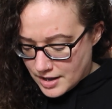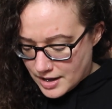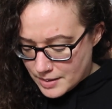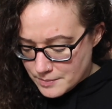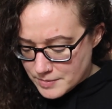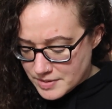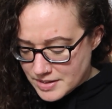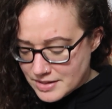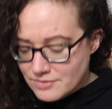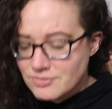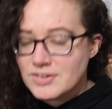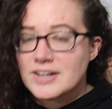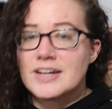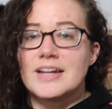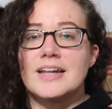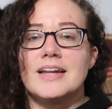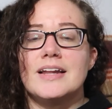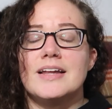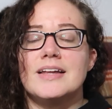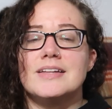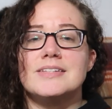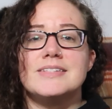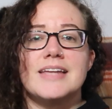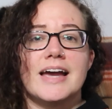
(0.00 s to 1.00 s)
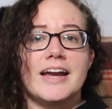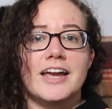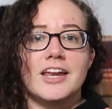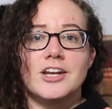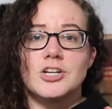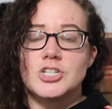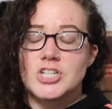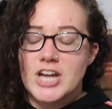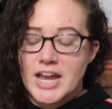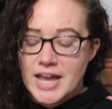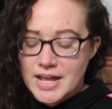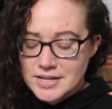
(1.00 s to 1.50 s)
giving it a second
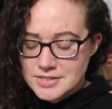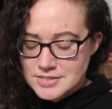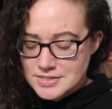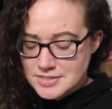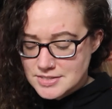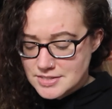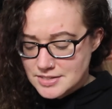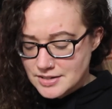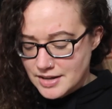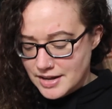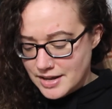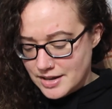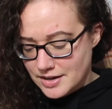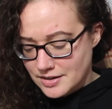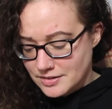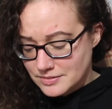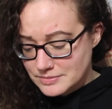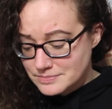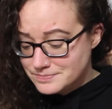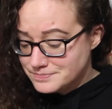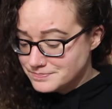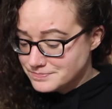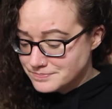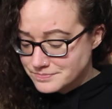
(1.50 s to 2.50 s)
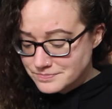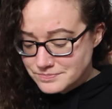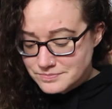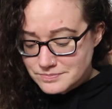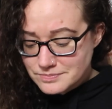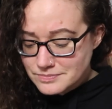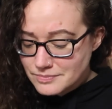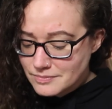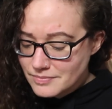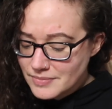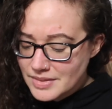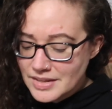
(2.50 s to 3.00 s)
chance, and
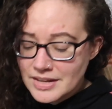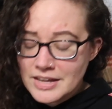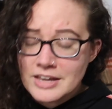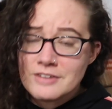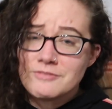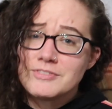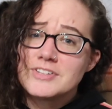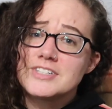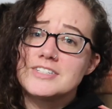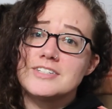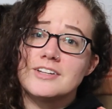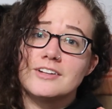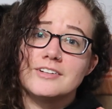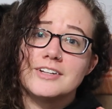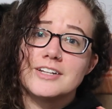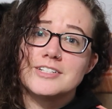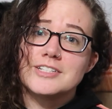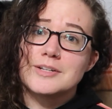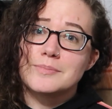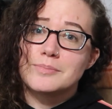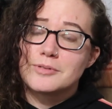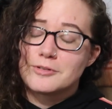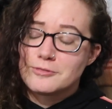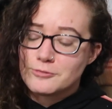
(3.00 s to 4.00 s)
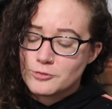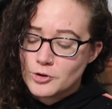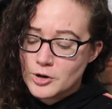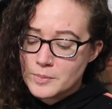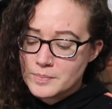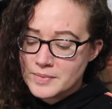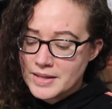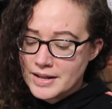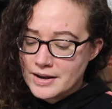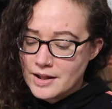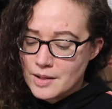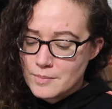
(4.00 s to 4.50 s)
if it still doesn't
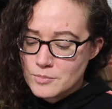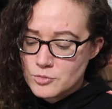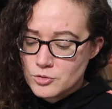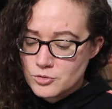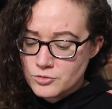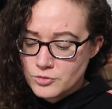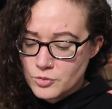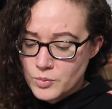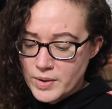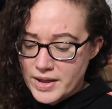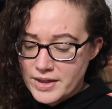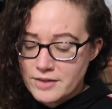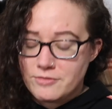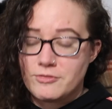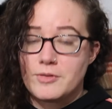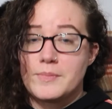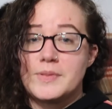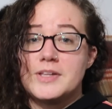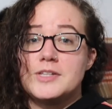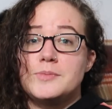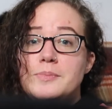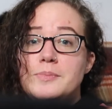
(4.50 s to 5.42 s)
perform, then I'll move away from this